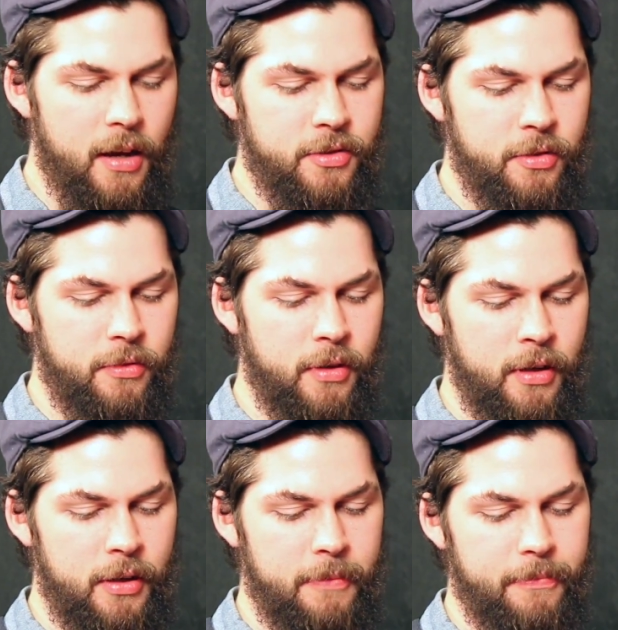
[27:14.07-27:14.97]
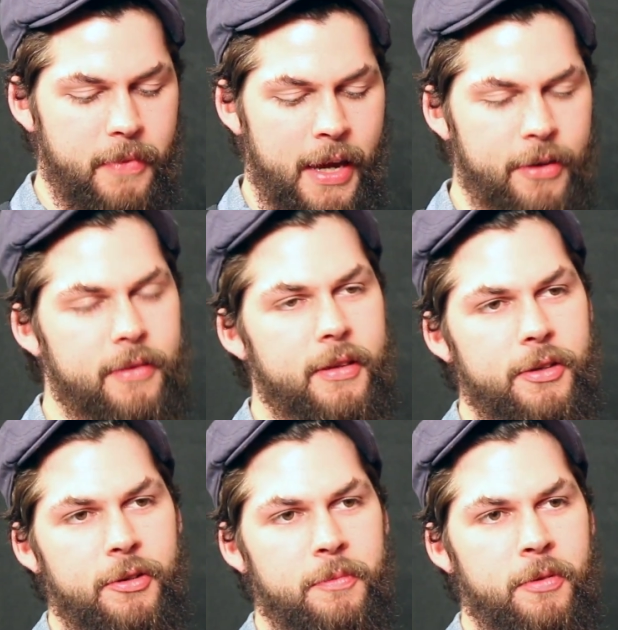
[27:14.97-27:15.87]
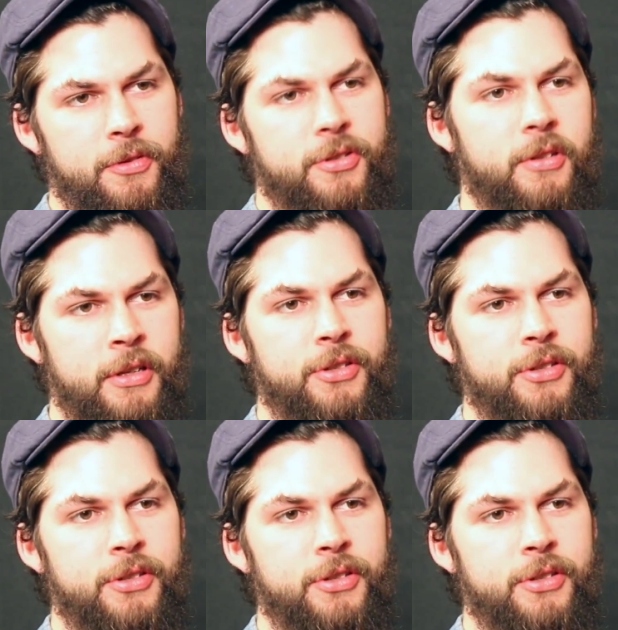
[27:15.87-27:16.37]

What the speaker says: So how do you think your personal